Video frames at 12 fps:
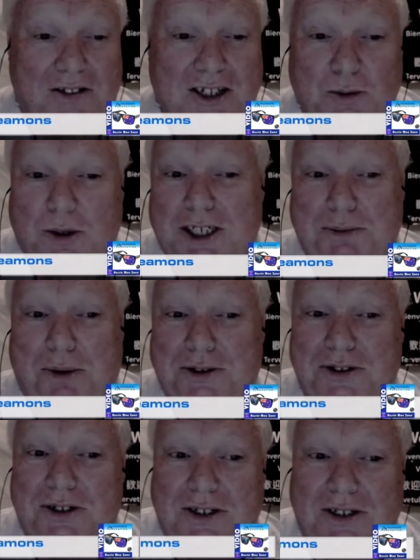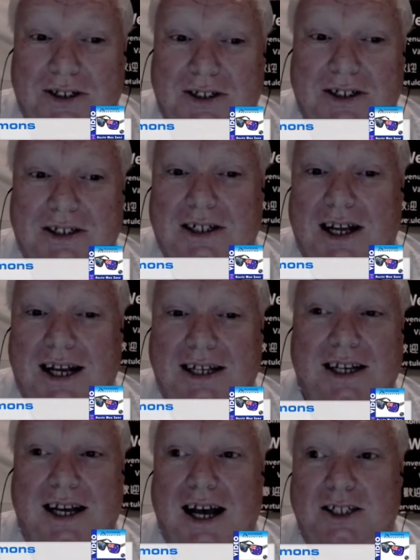this week's sponsors,
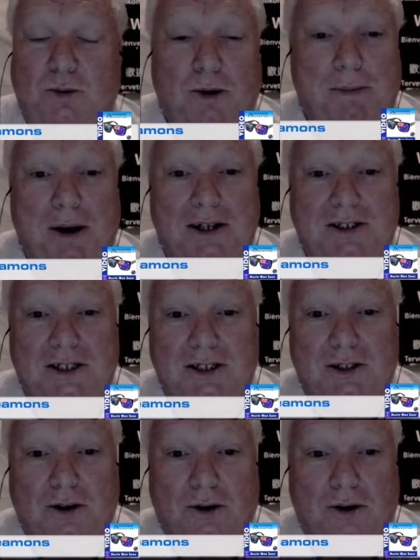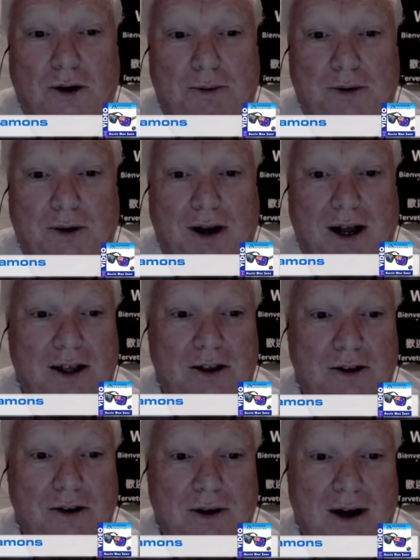
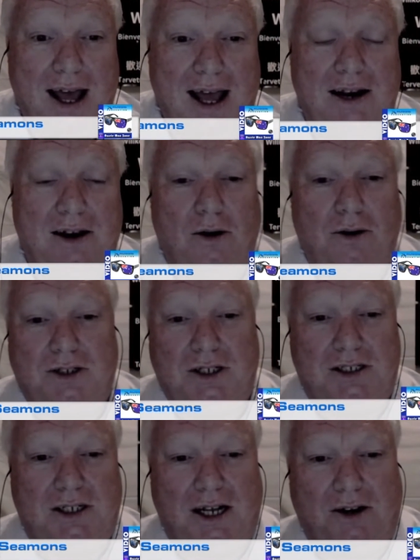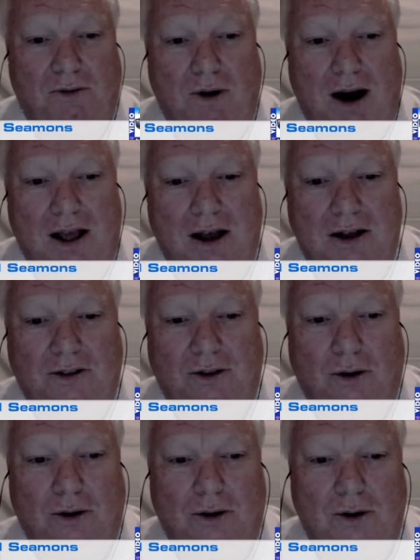athwebhosting.com.au and
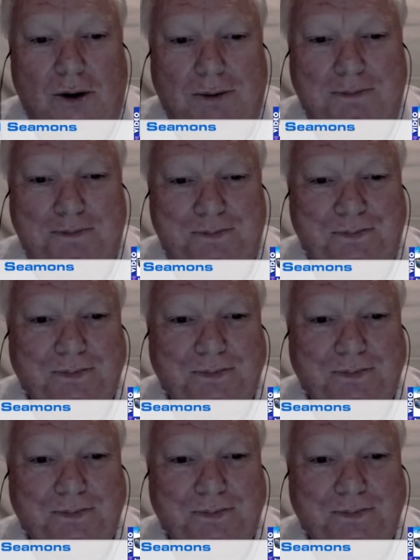aussietechradio.com.